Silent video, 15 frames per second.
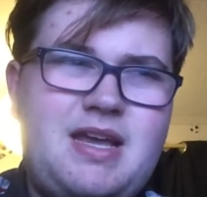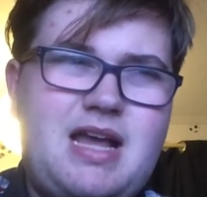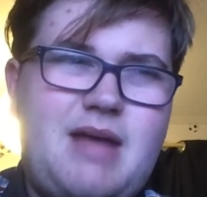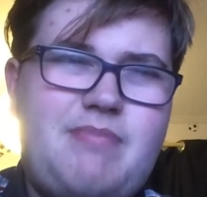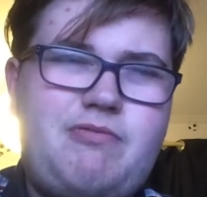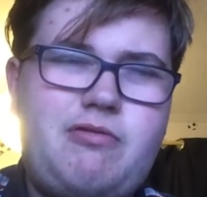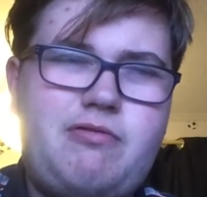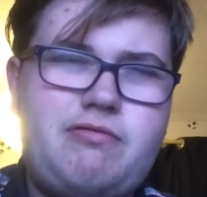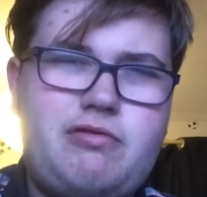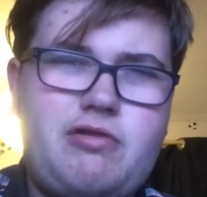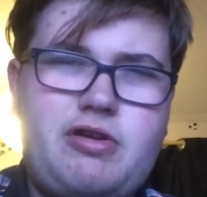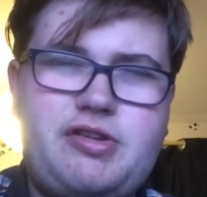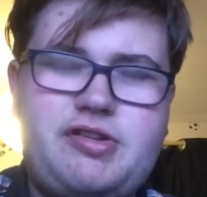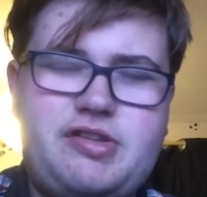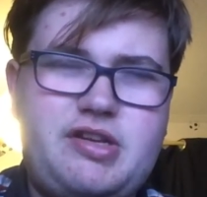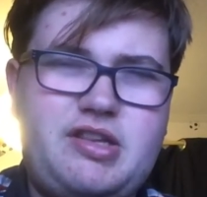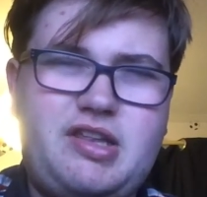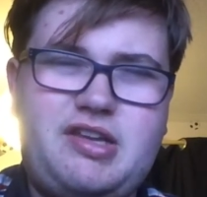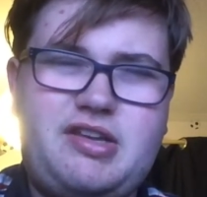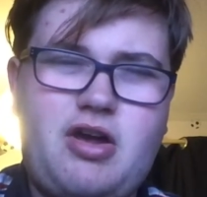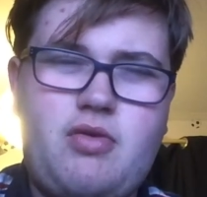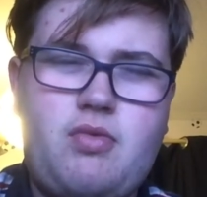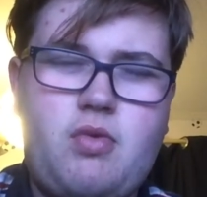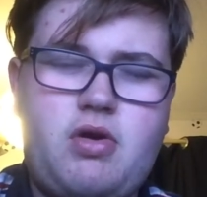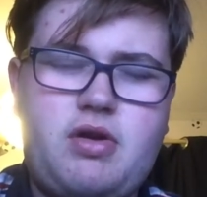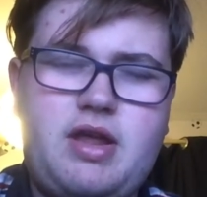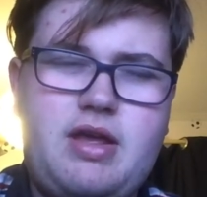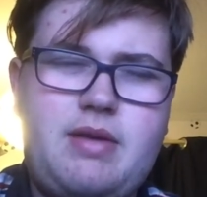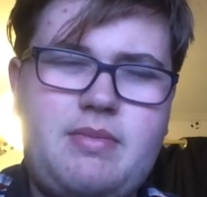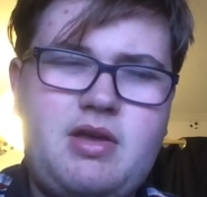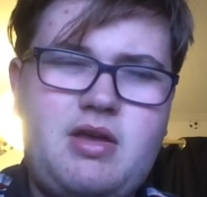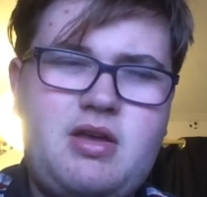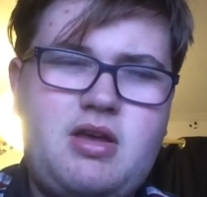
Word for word: I personally don't want him.